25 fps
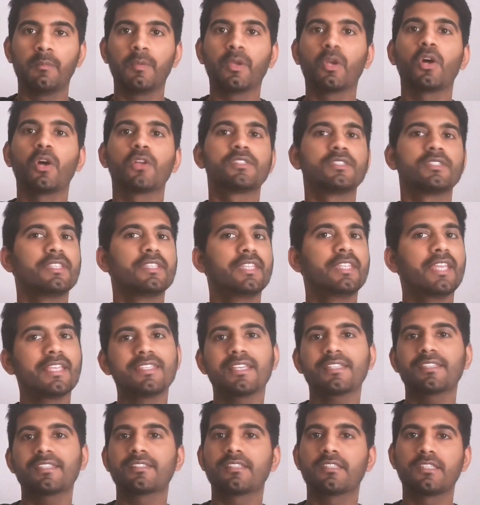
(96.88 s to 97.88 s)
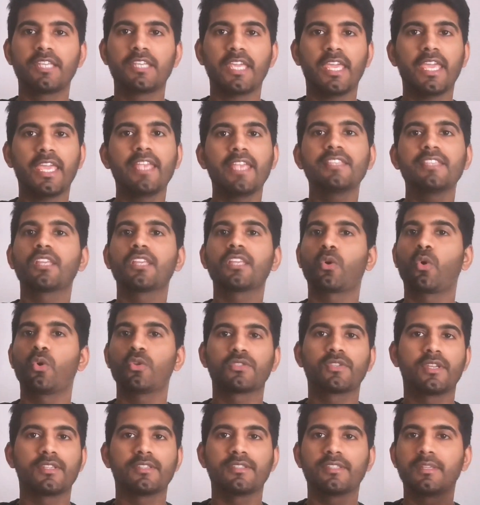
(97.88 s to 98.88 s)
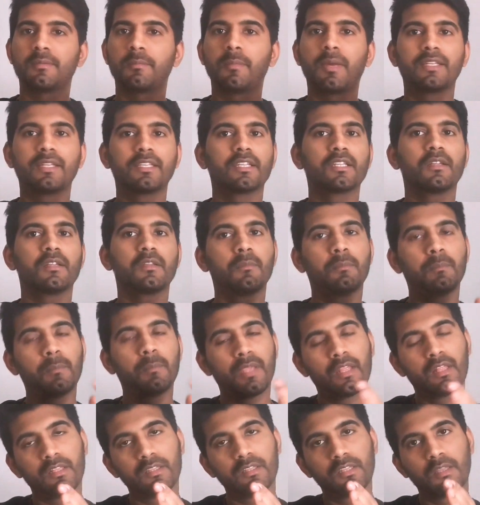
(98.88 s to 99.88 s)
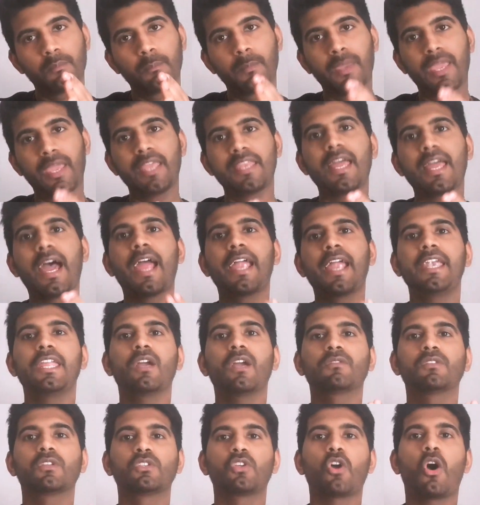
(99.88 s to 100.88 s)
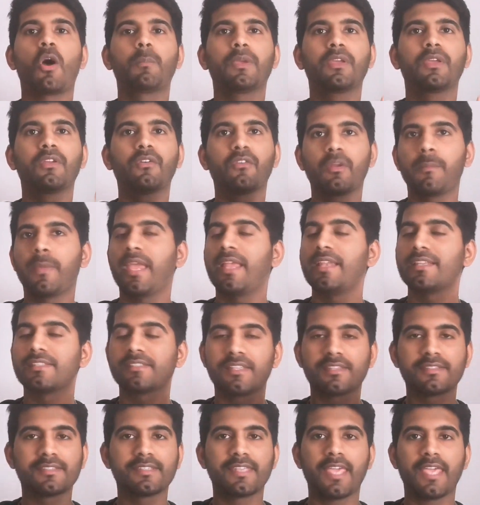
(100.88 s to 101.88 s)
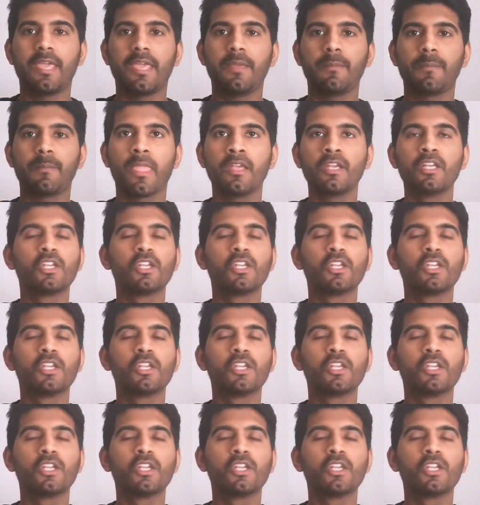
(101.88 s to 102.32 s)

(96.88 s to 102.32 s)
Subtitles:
because they just change the questions, but the main idea of the topic remains the same.